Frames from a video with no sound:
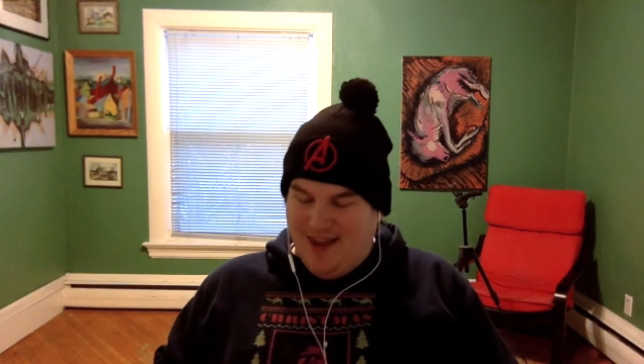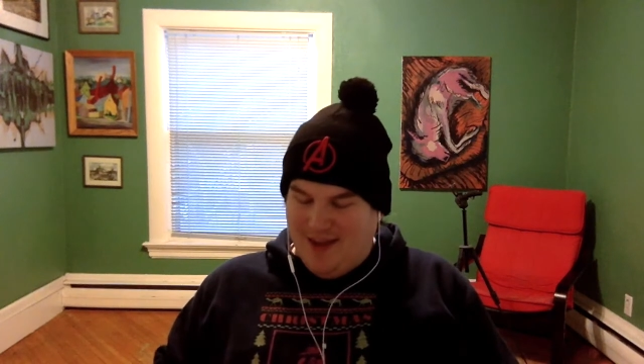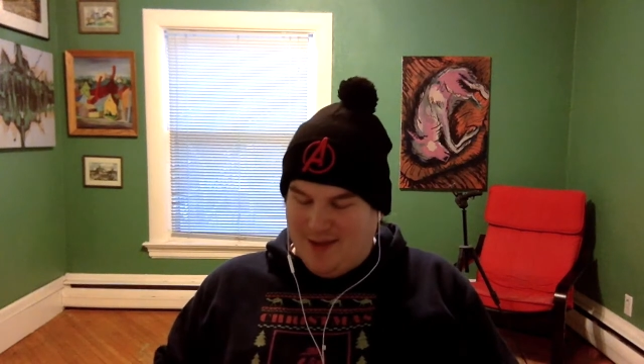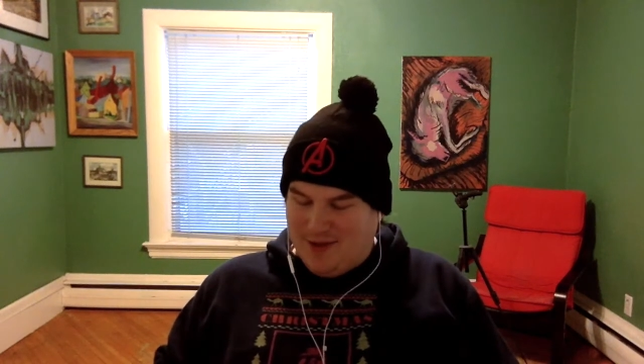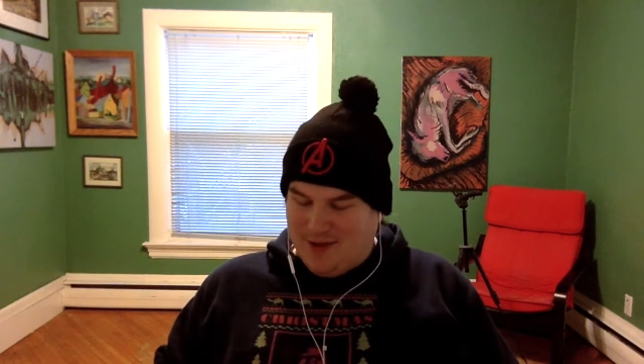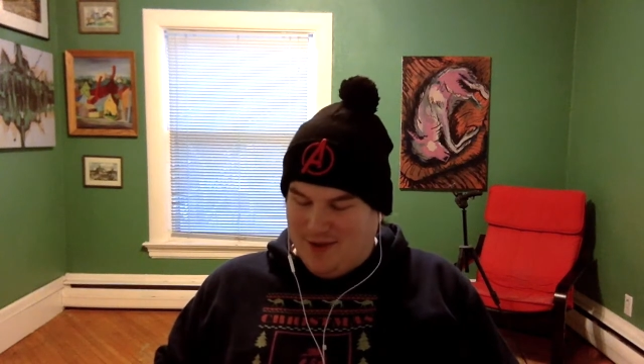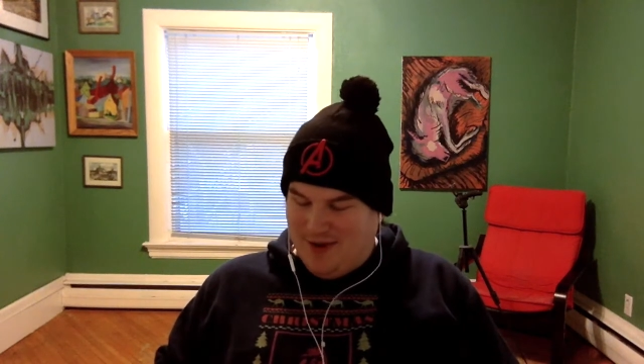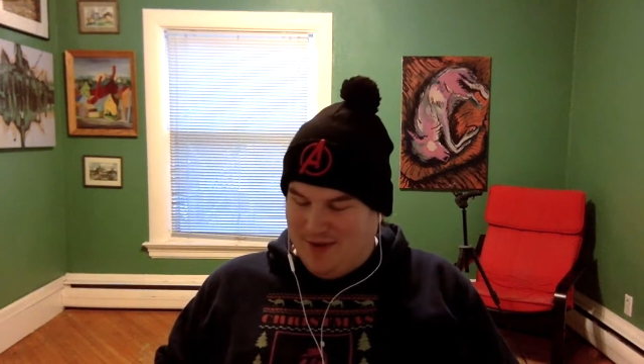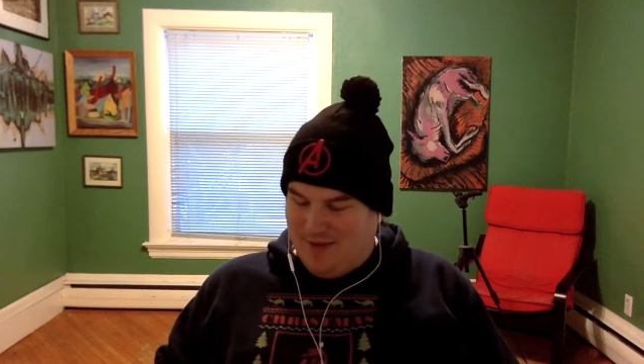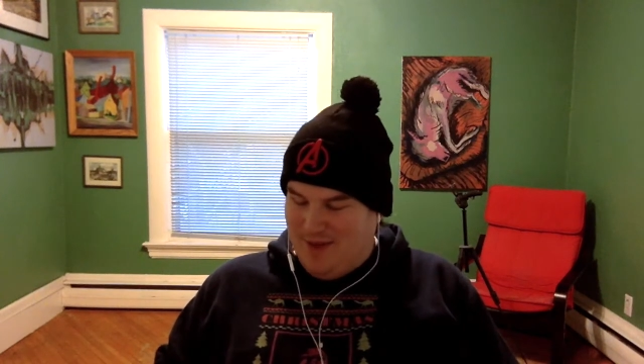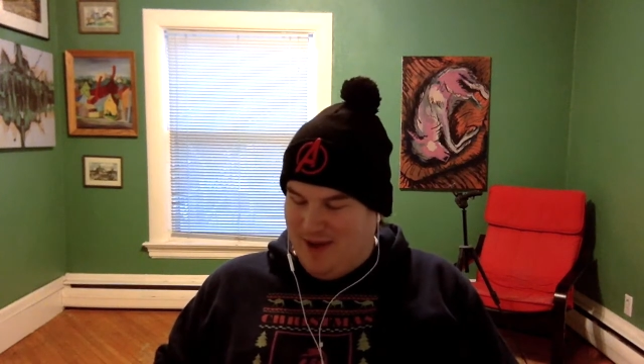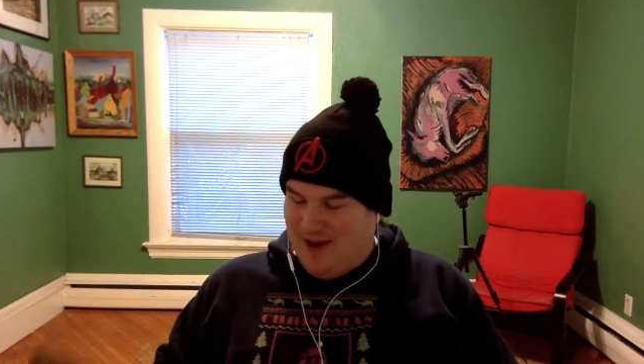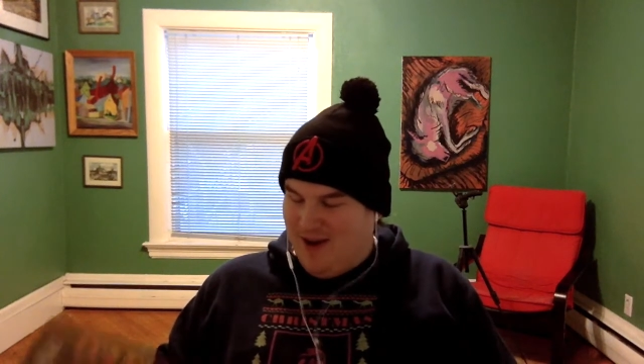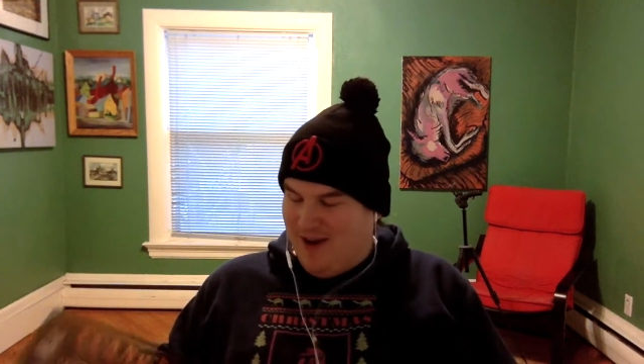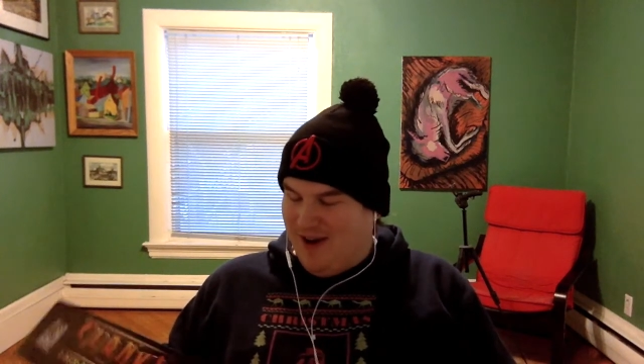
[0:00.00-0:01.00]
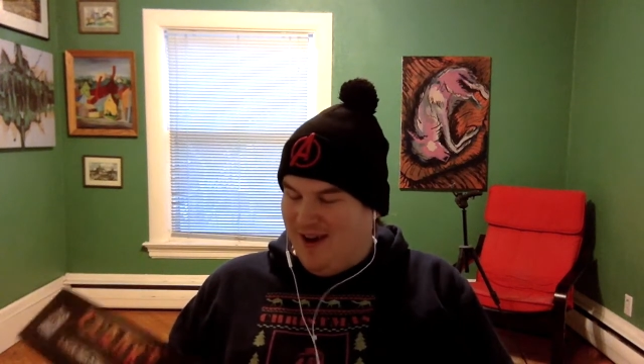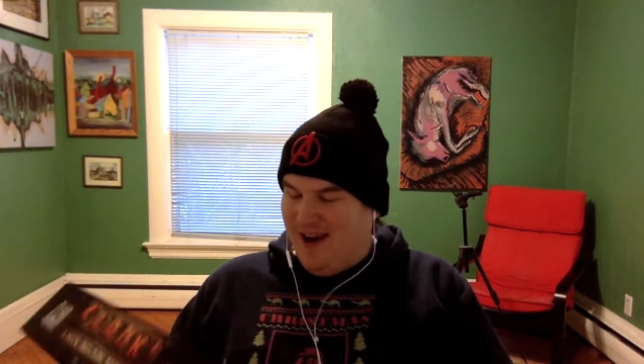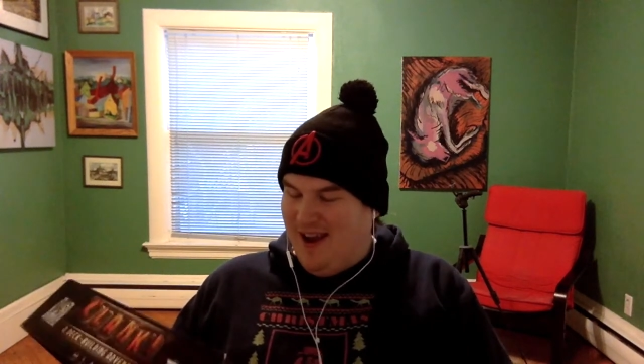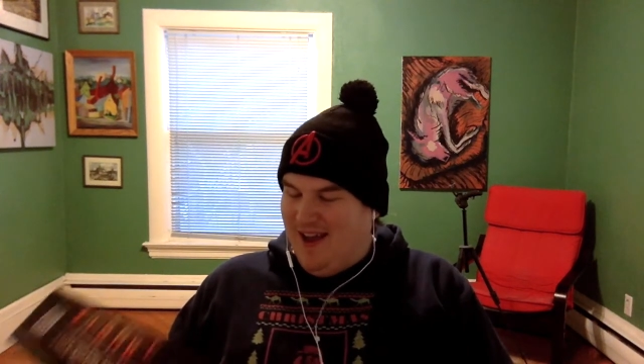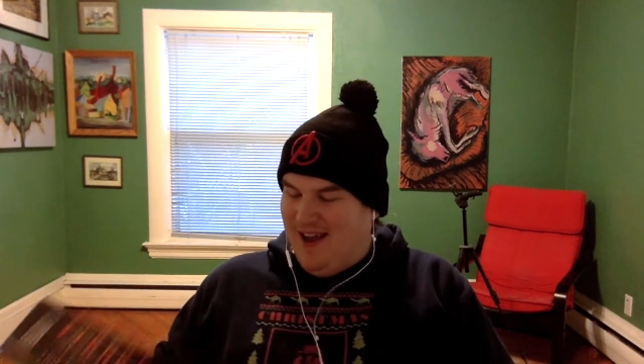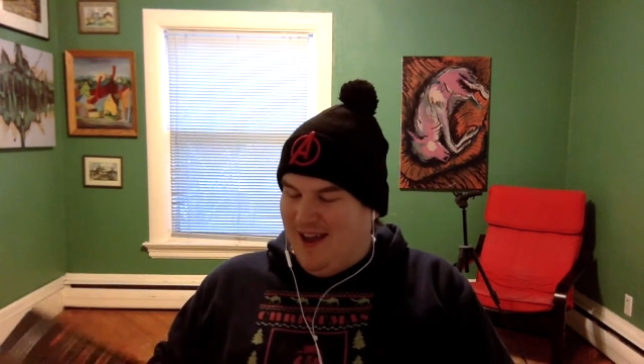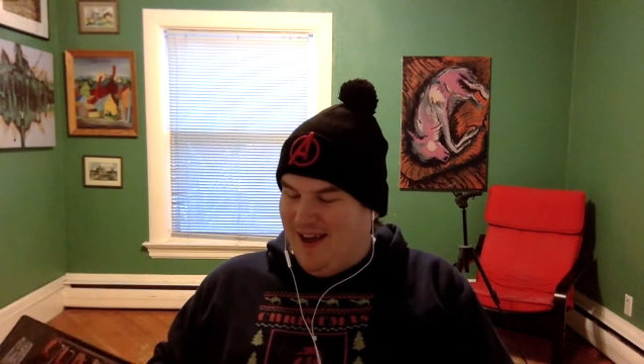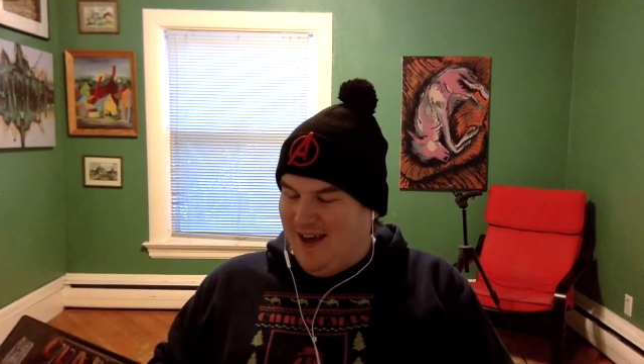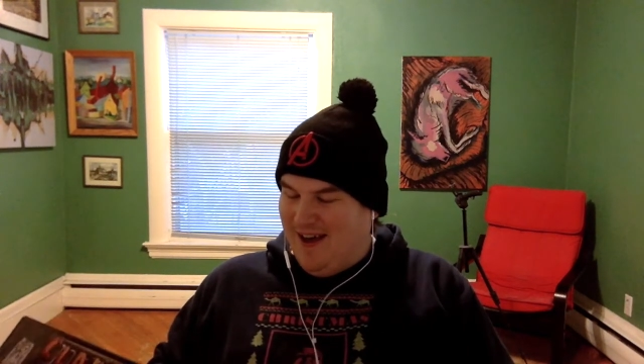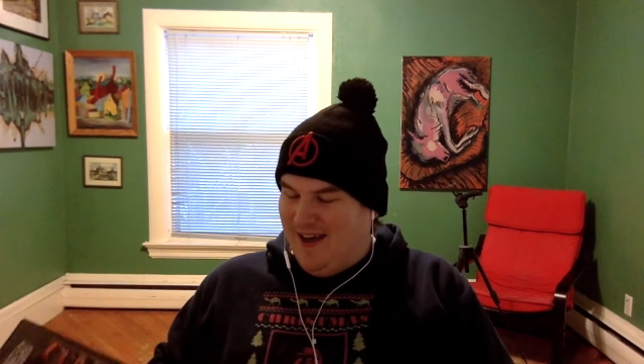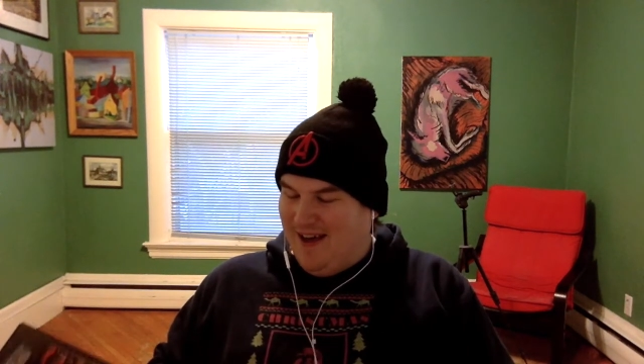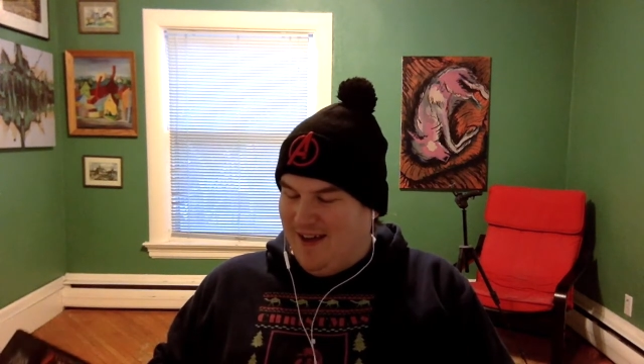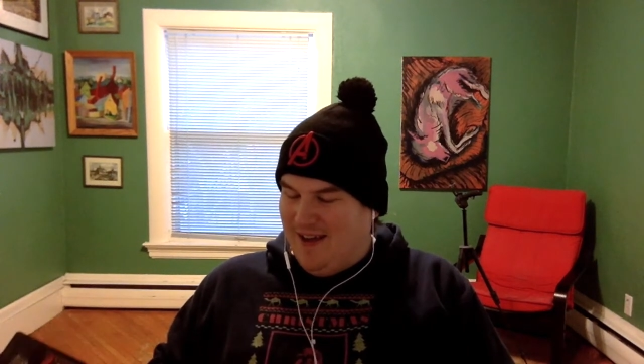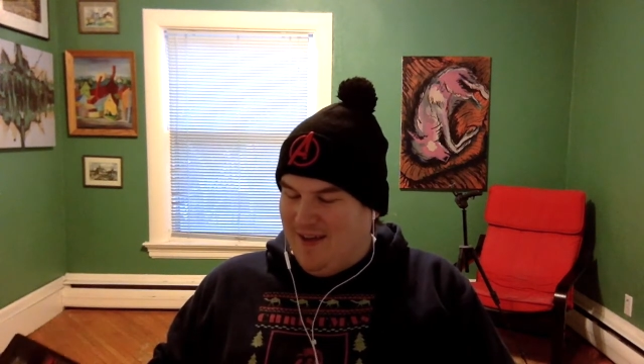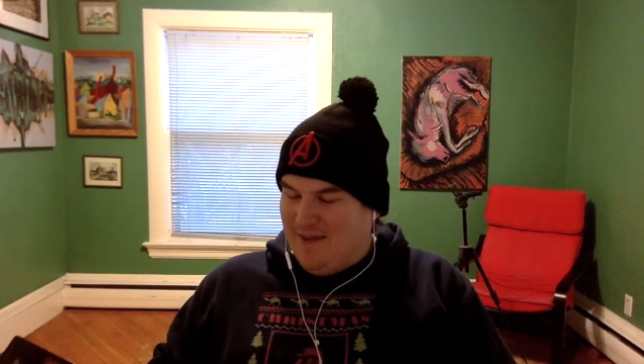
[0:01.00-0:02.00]
the trunk of my car
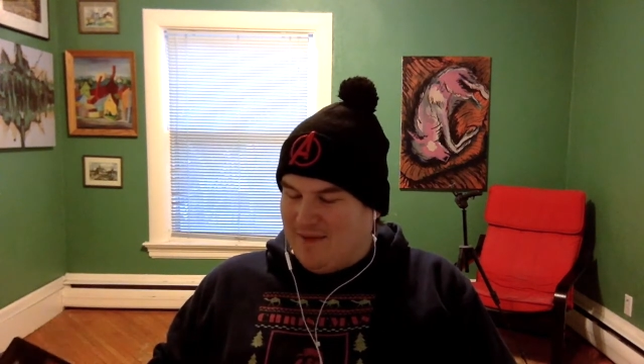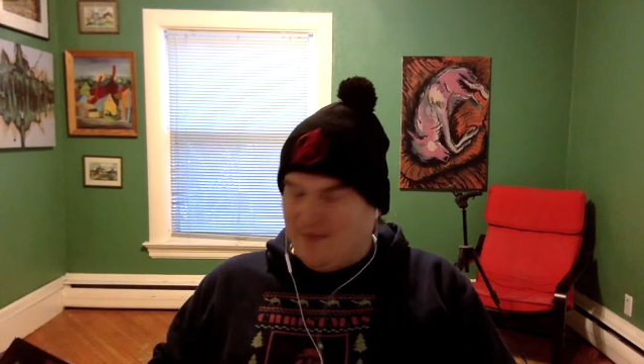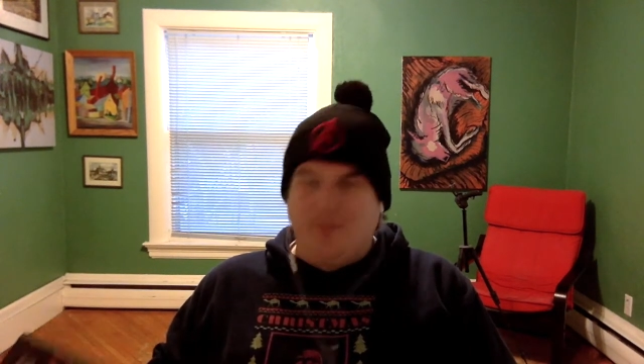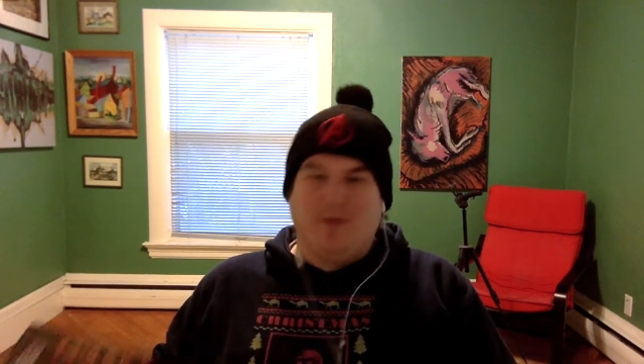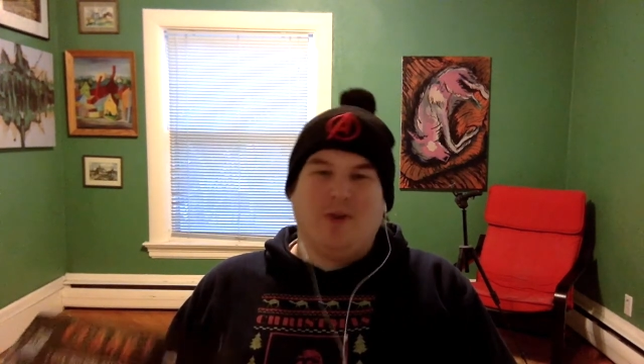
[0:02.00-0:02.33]
for